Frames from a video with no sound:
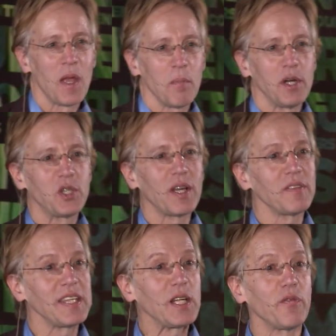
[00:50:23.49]
But you can
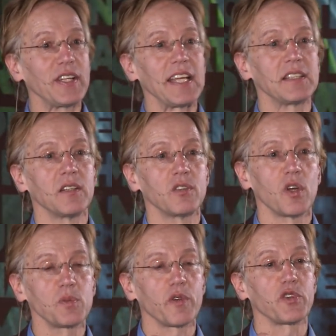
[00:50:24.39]
think of it as in
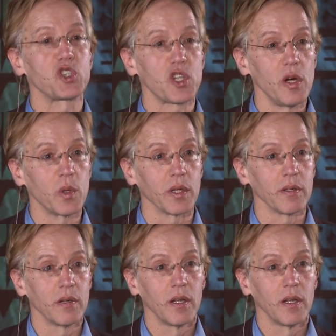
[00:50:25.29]
terms of a slogan.